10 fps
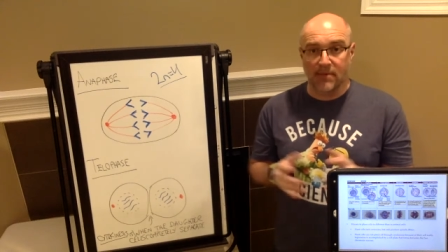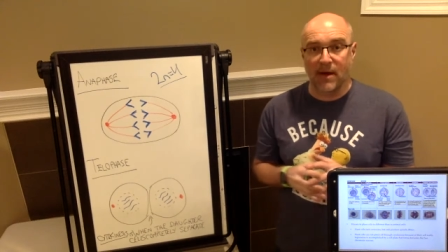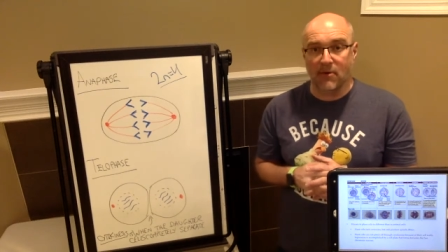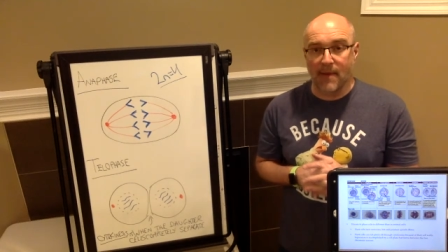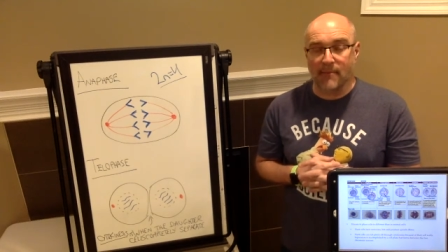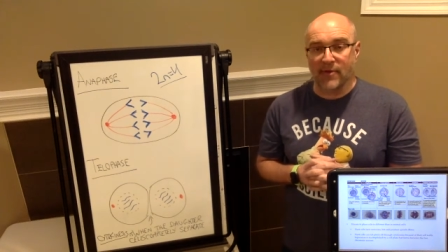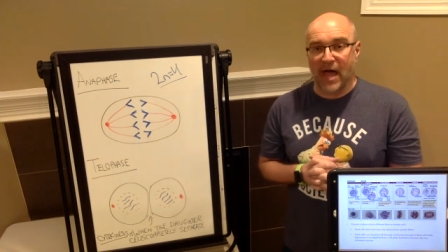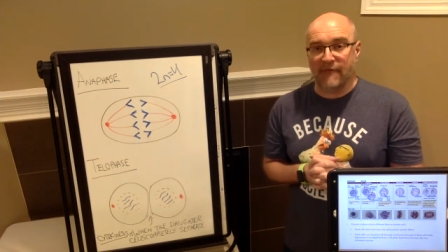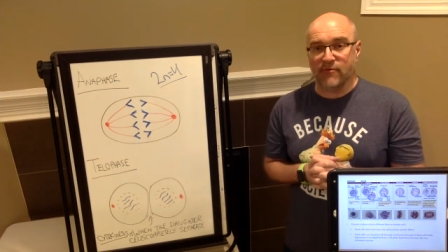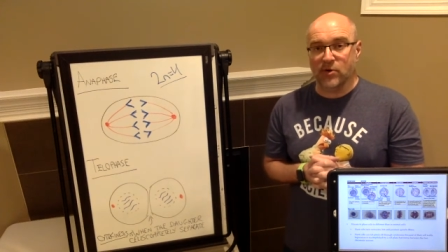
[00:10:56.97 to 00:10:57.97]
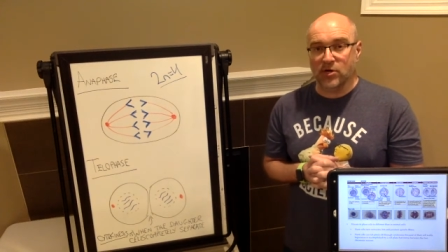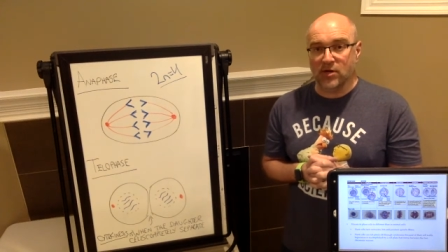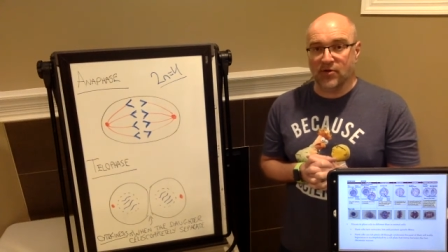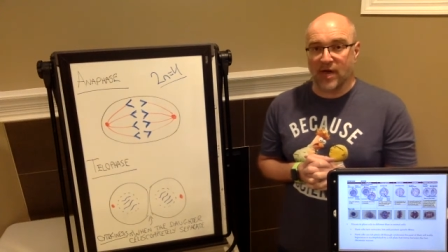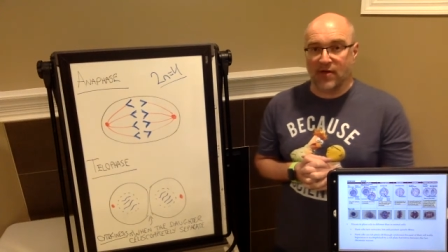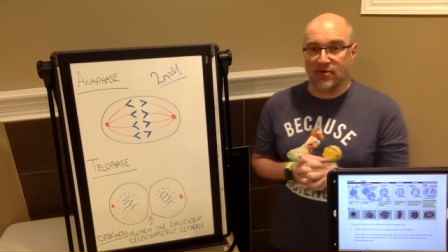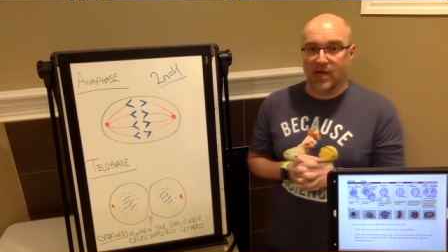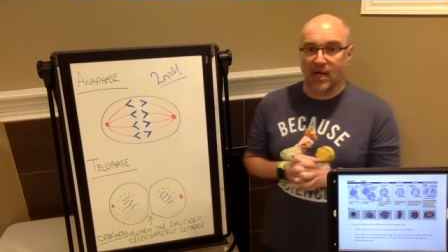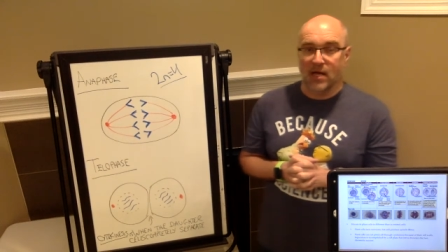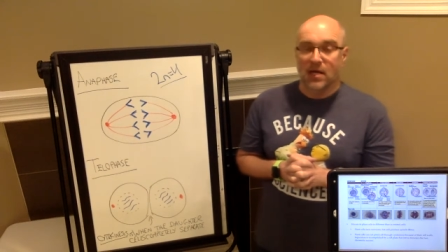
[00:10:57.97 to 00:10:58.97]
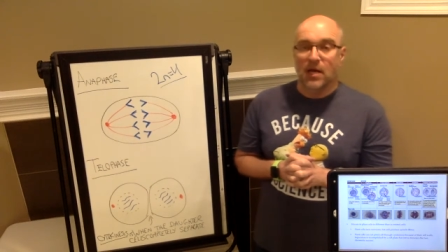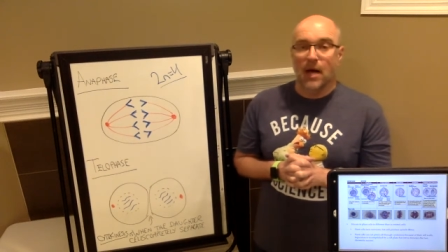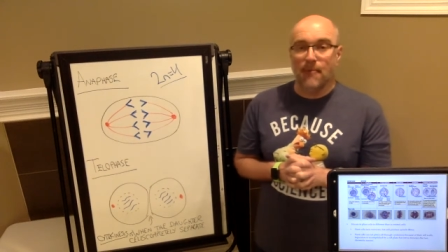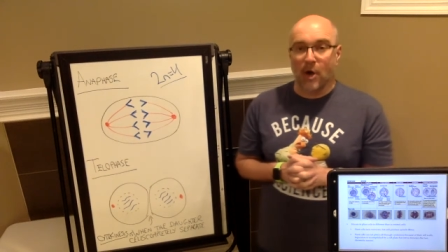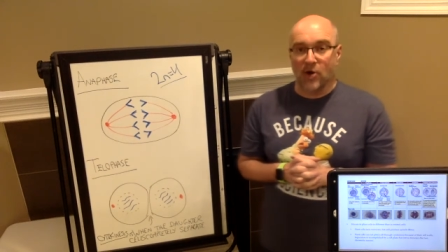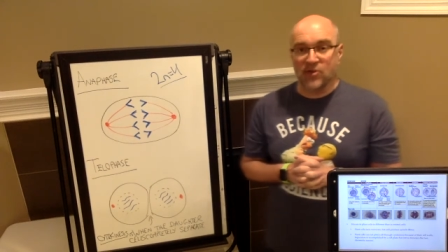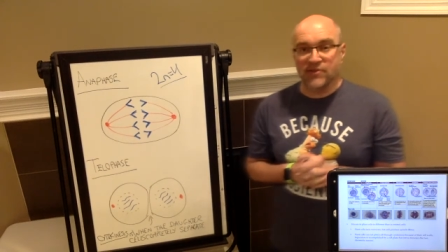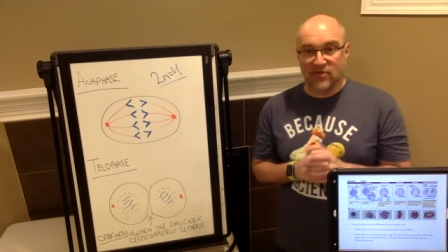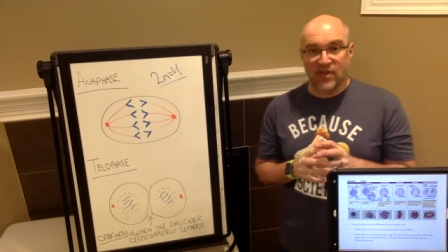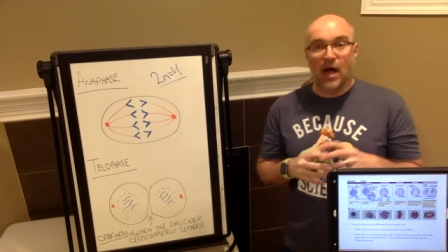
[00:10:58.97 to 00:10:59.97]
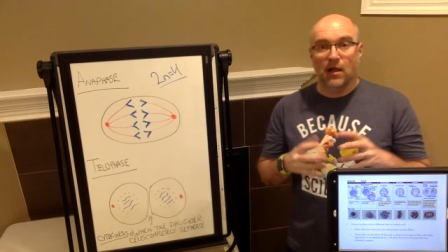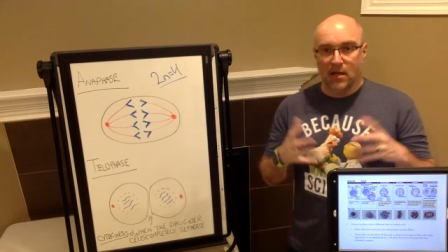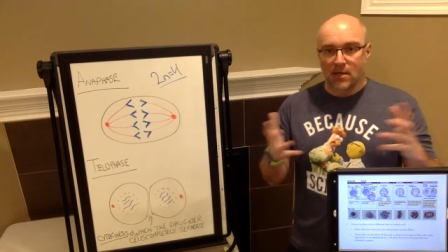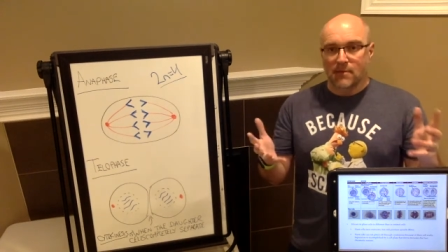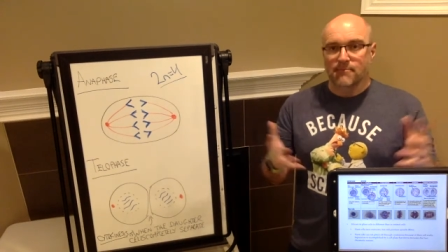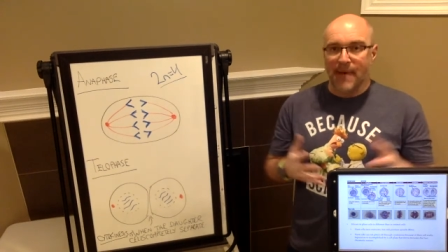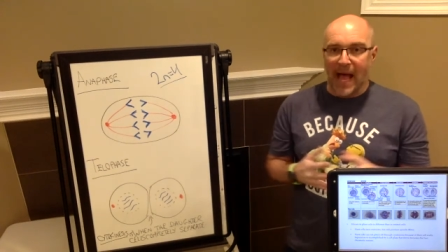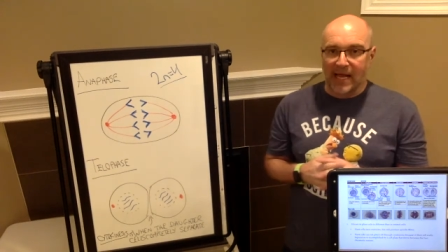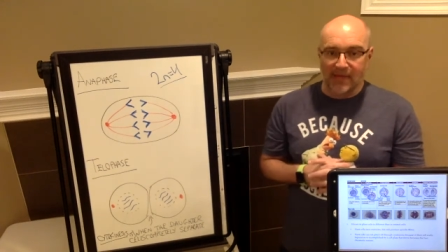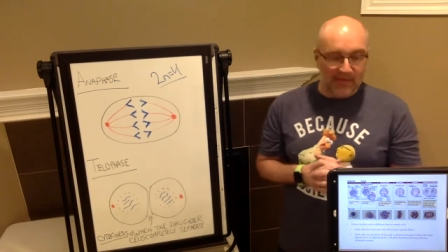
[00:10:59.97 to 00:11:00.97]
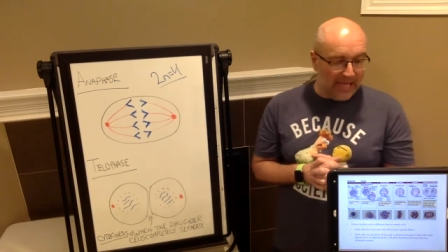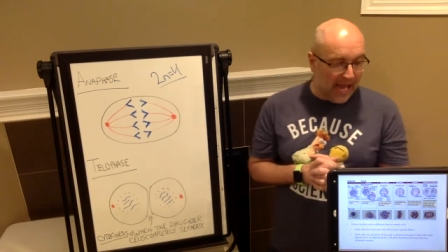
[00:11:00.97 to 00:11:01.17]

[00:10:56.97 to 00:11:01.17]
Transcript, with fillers: You may remember that from when you discussed uh, uh, parts of a cell back in the